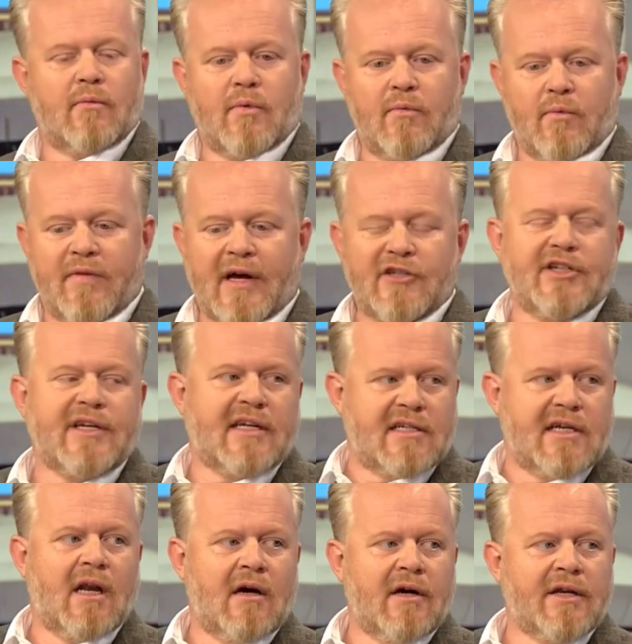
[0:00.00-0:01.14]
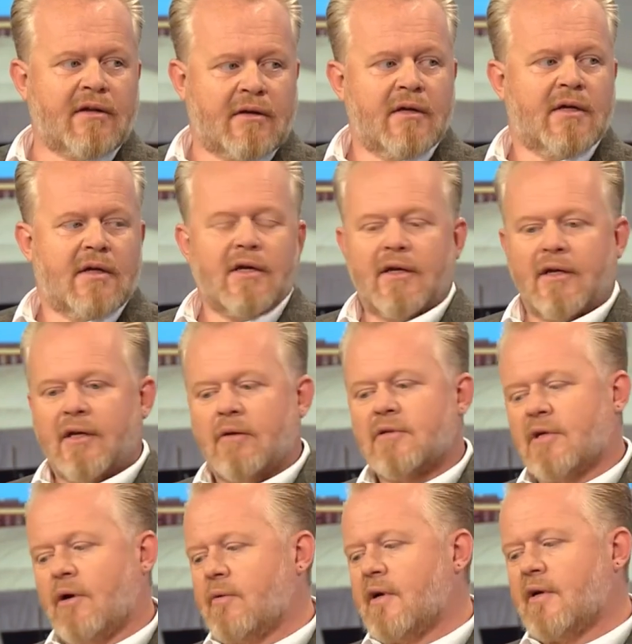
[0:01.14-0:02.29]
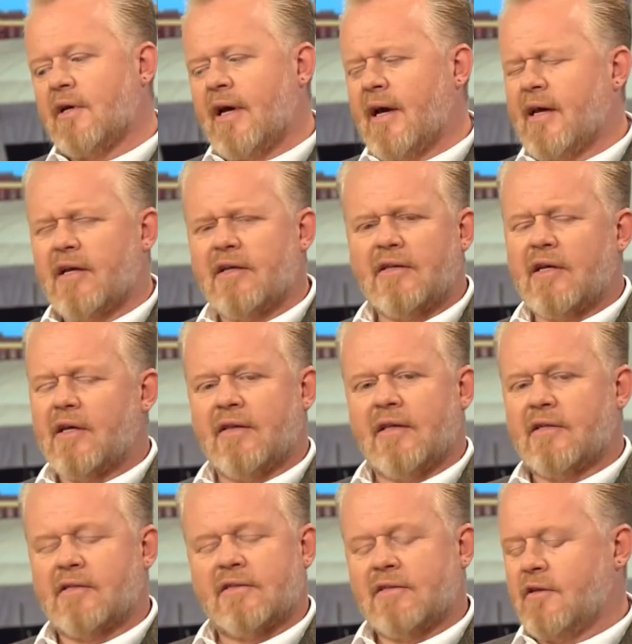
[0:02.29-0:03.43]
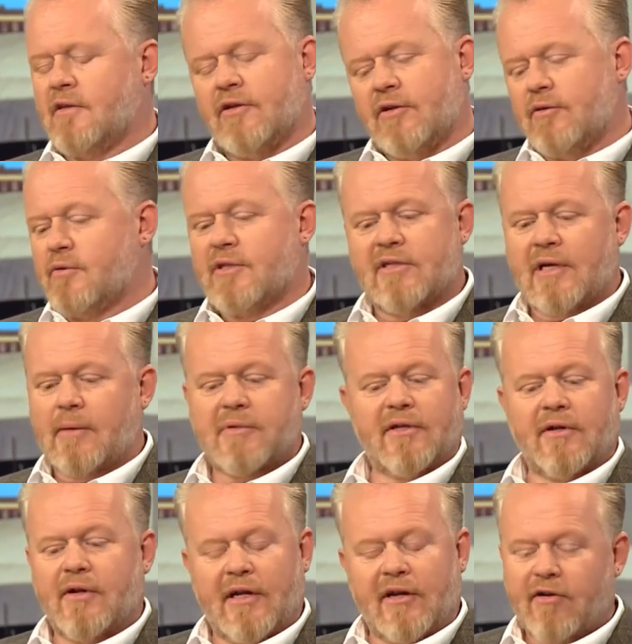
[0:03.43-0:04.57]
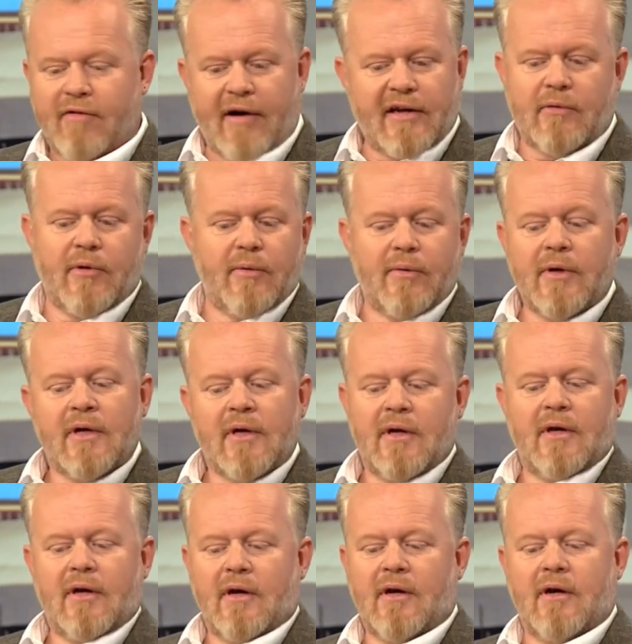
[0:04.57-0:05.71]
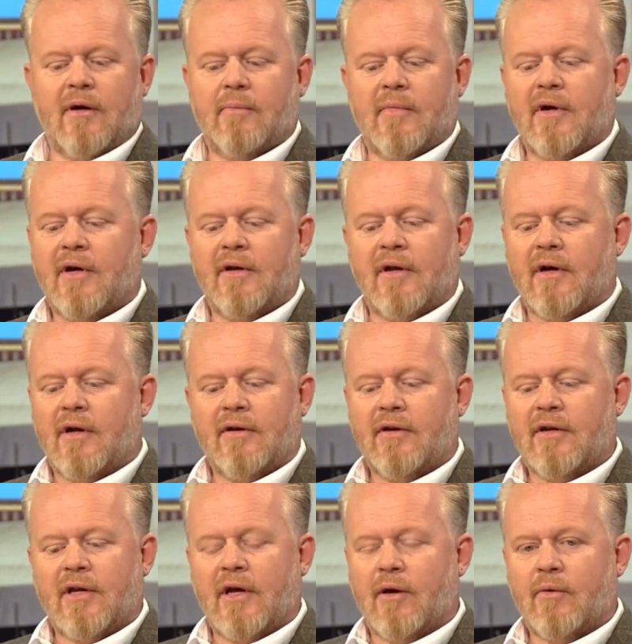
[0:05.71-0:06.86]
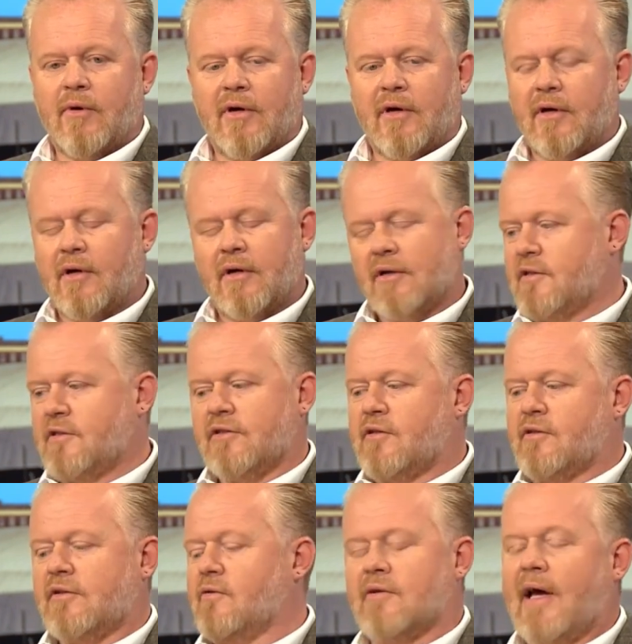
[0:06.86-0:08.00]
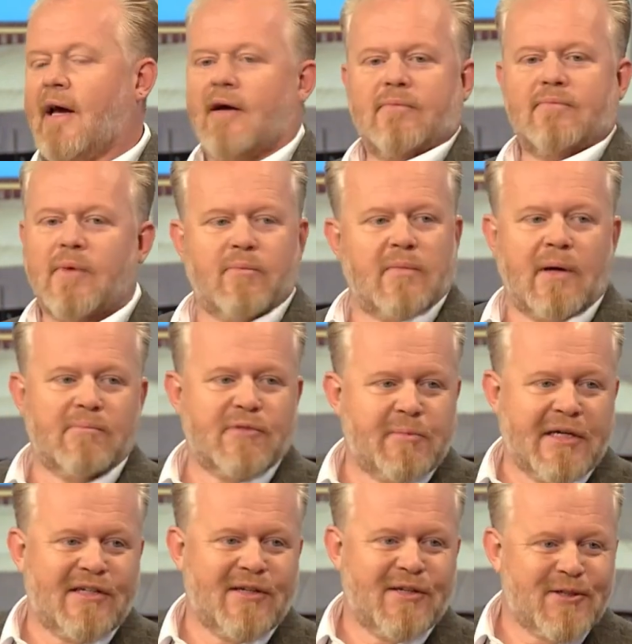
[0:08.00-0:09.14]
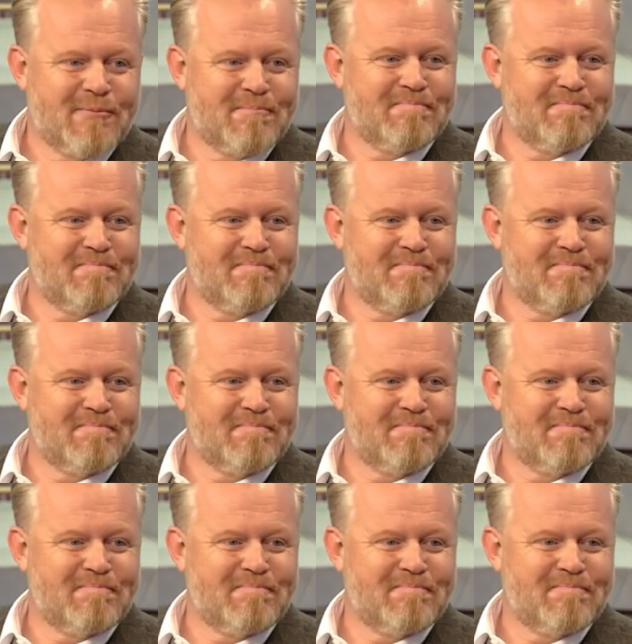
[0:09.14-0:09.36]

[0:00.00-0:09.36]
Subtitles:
with that genetic line, you know. So, yeah, the news is absolutely incredible. And you know, just, yeah, I'm speechless.